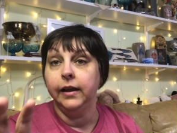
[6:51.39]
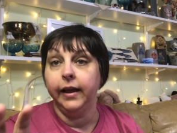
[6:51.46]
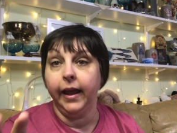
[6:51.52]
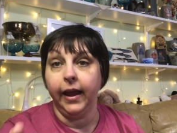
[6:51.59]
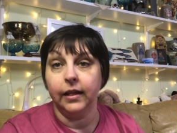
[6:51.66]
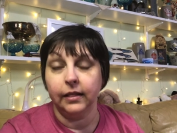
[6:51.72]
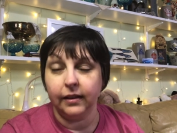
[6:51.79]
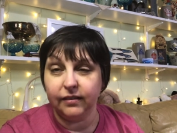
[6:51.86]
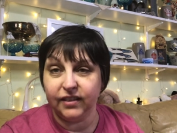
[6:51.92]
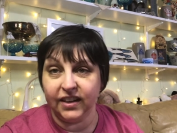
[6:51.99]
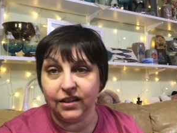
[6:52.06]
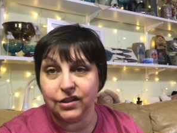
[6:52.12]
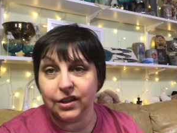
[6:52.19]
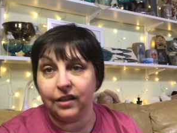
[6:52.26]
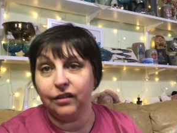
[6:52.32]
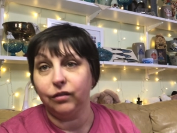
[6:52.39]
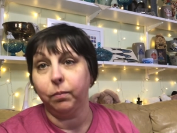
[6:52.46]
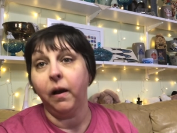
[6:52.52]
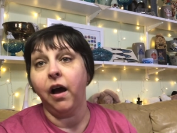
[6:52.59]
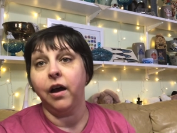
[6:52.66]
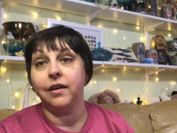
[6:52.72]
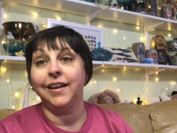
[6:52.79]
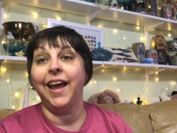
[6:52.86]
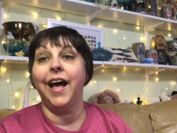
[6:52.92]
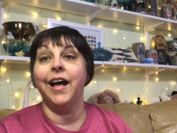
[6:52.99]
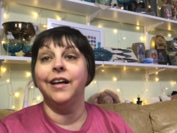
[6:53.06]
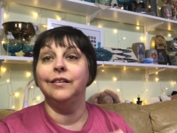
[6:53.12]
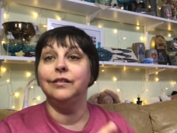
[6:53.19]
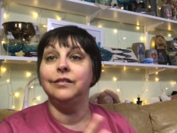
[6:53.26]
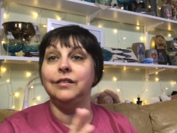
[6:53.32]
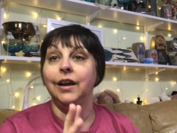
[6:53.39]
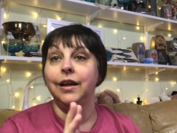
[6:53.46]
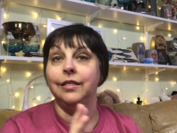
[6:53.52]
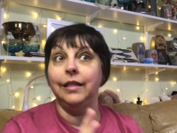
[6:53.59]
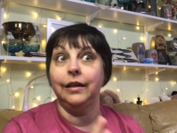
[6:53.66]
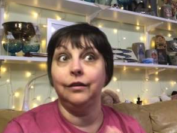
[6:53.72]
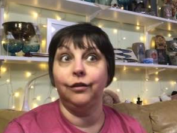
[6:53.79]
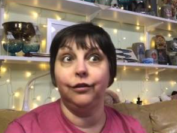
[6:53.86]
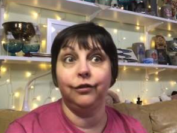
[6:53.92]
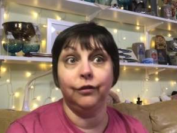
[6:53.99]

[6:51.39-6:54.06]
and listening to this podcast and then